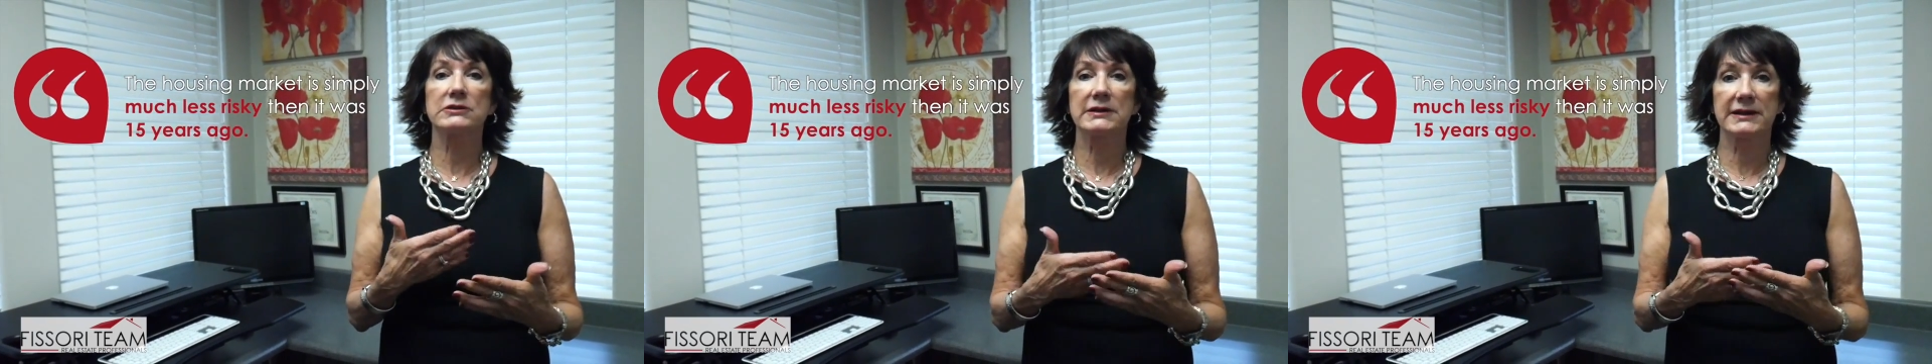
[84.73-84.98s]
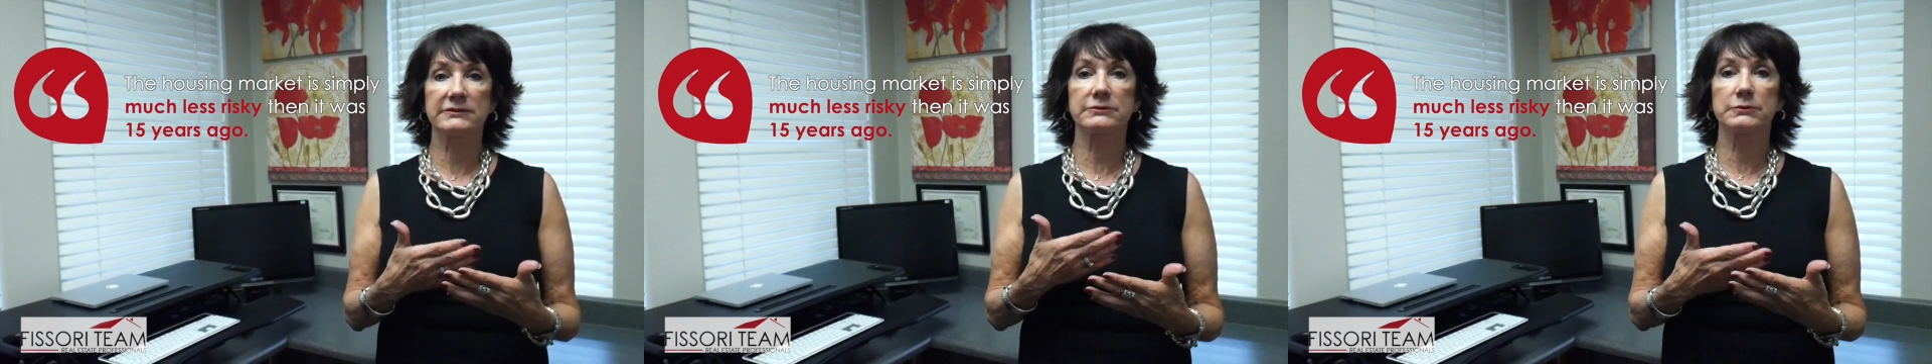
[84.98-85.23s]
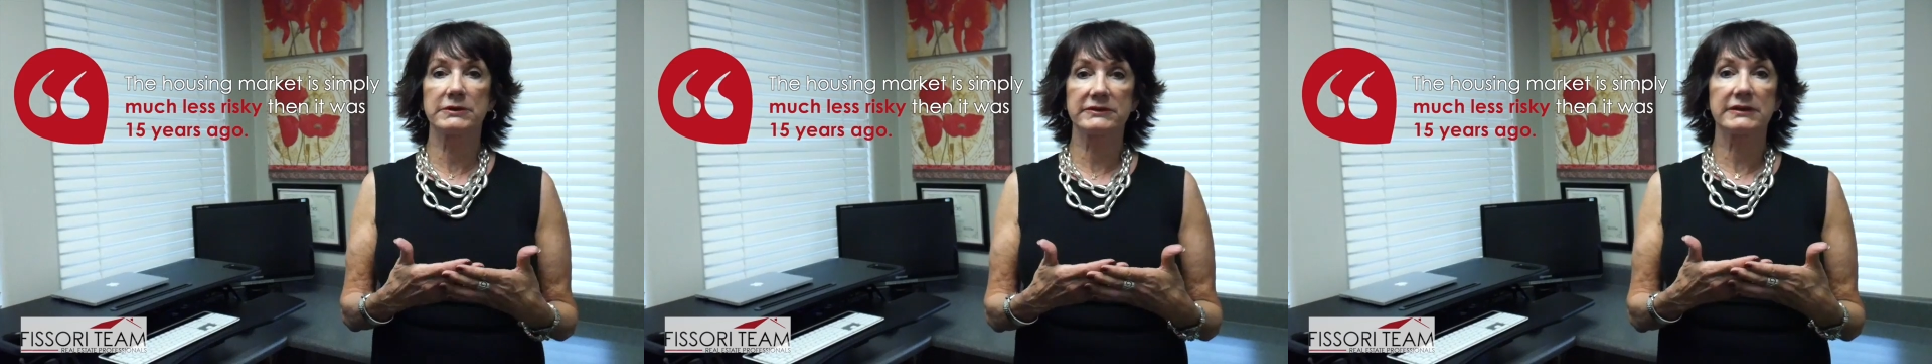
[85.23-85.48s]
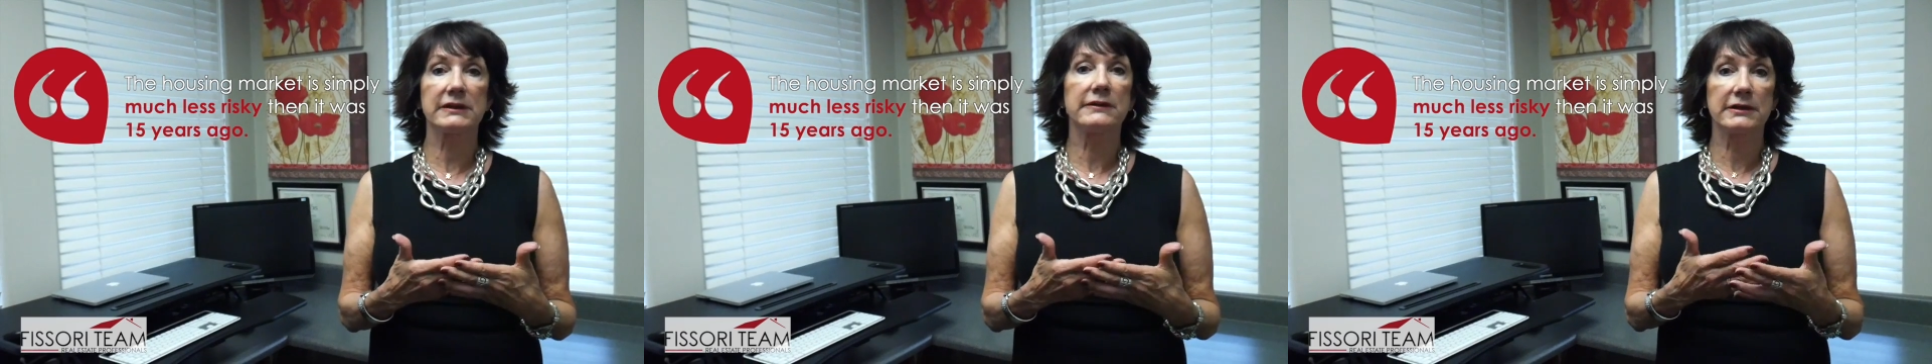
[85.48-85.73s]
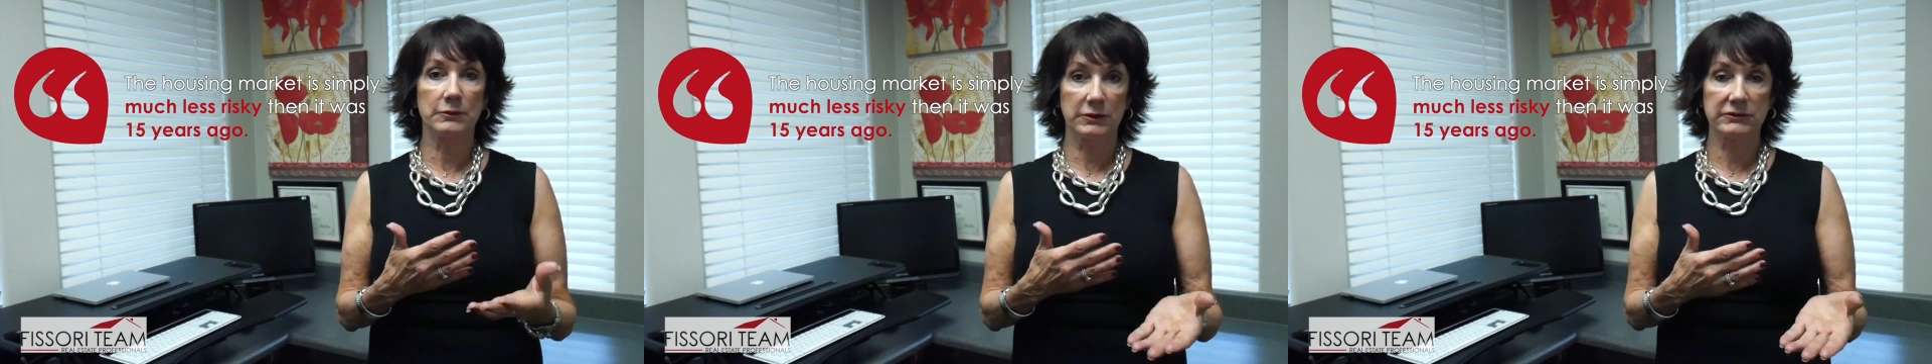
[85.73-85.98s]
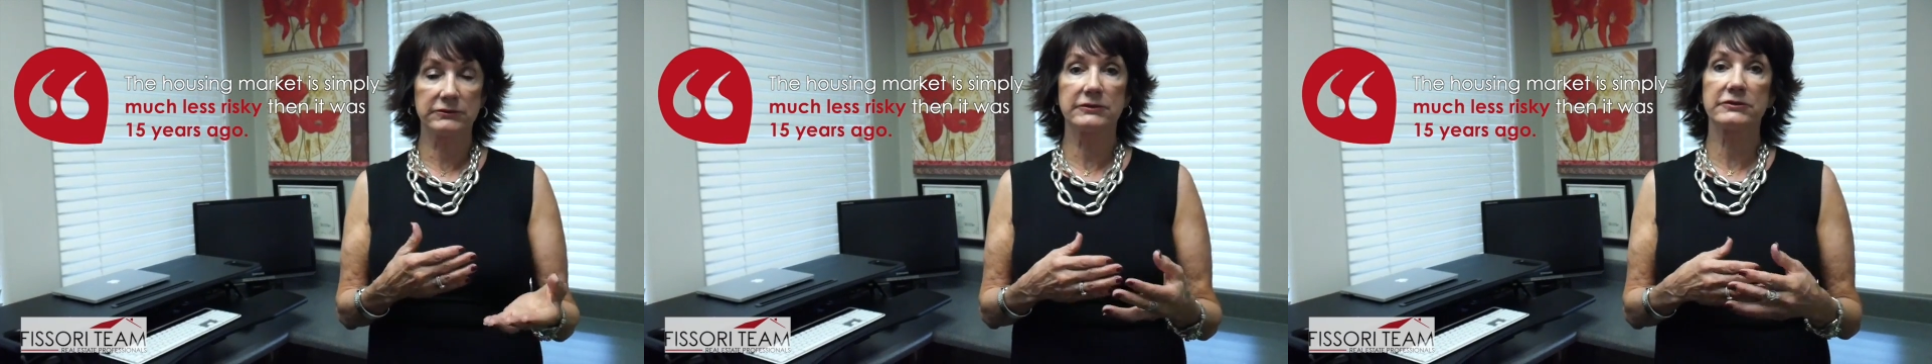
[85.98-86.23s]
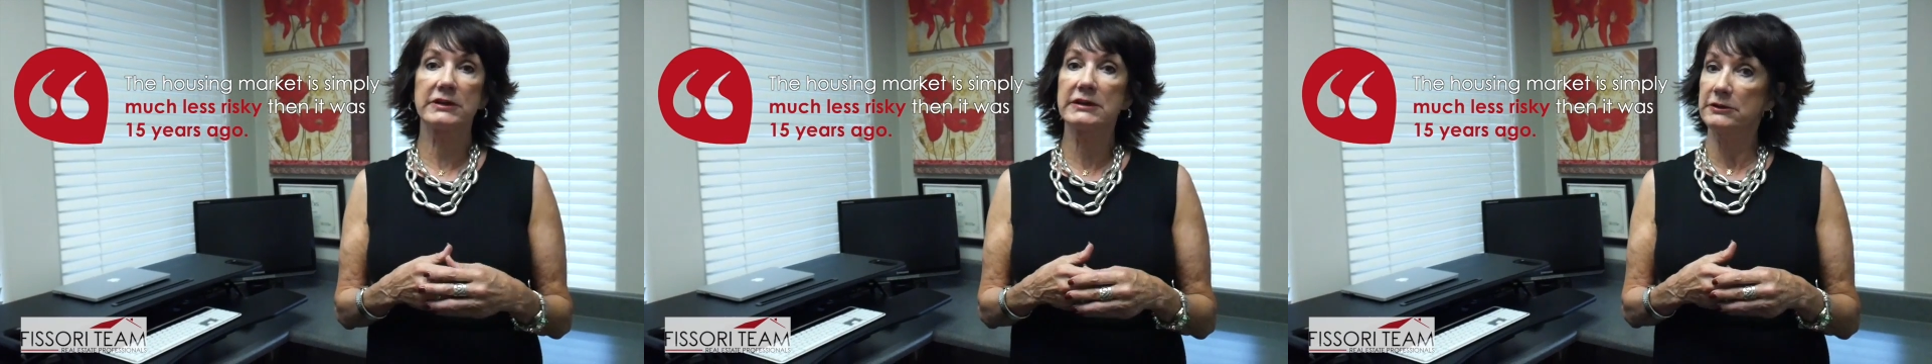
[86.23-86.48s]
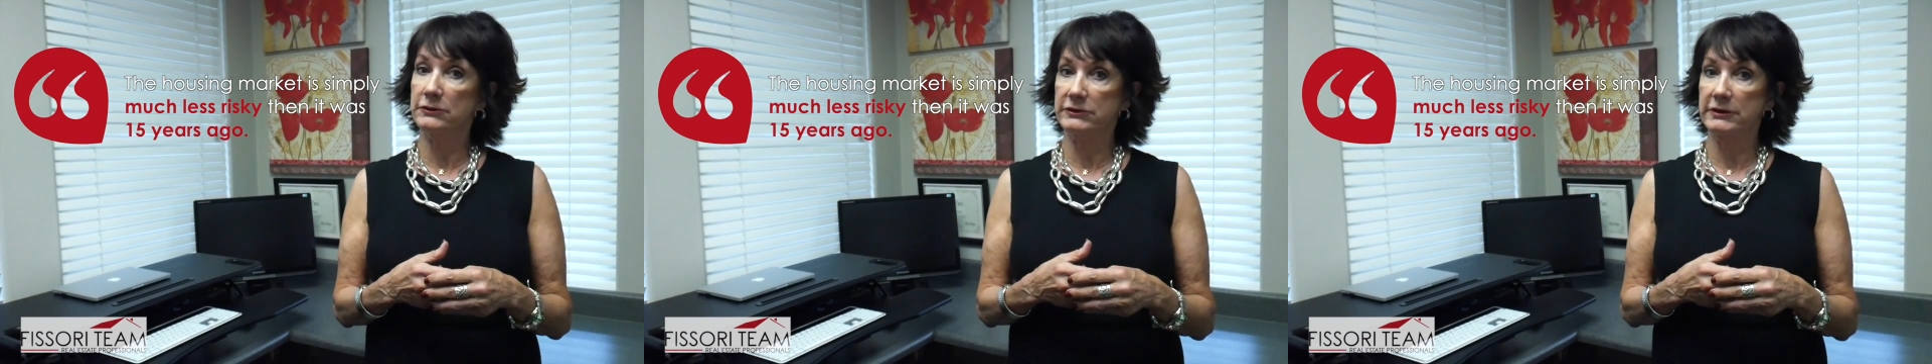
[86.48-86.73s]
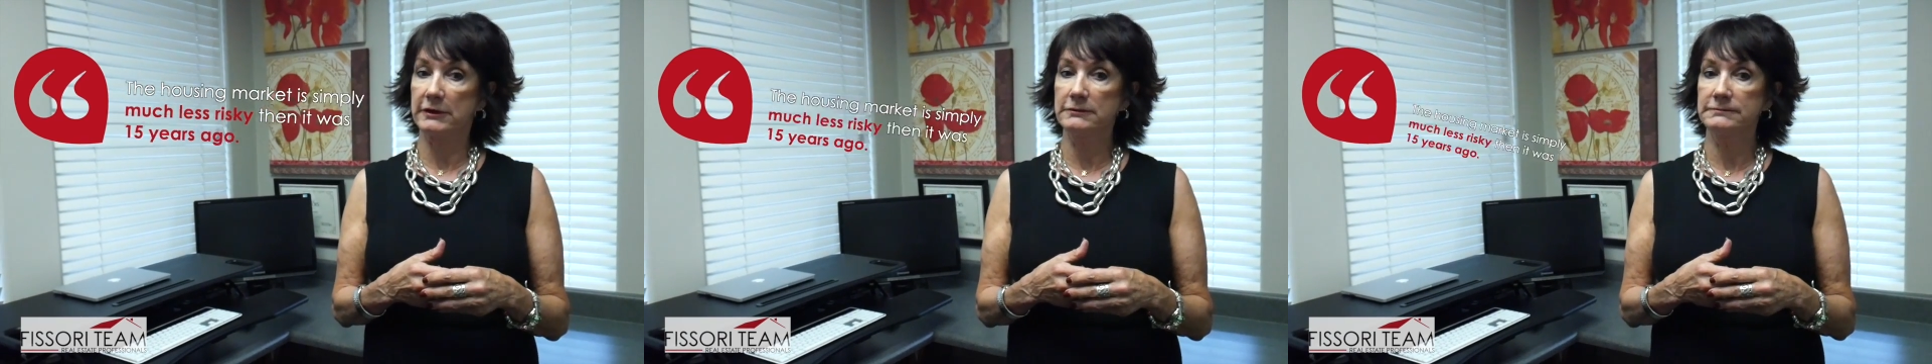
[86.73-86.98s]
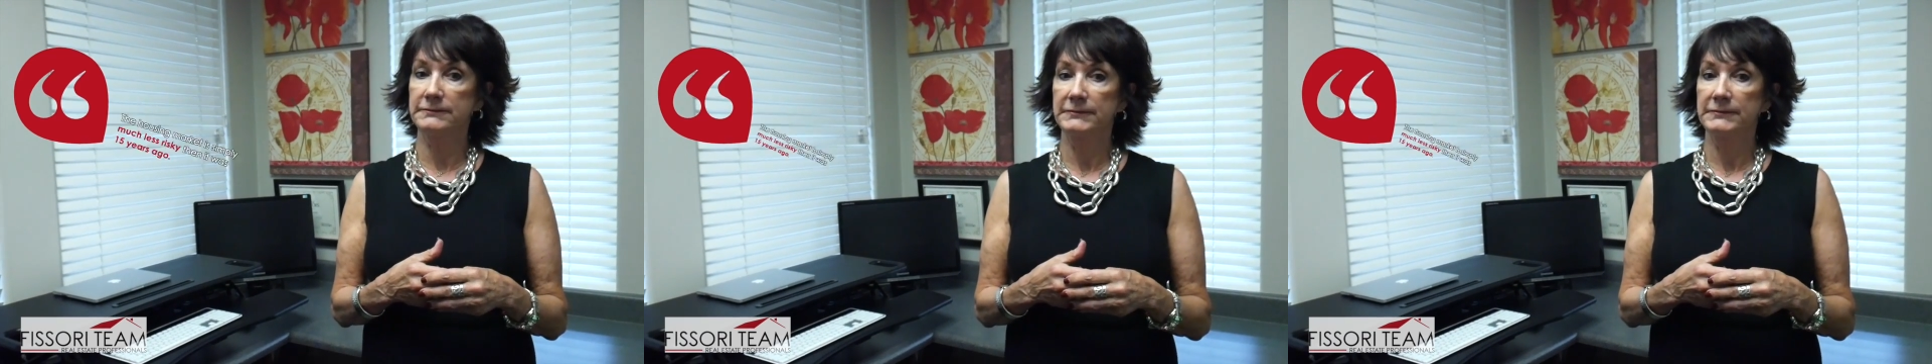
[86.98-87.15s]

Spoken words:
less risky than it was 15 years ago.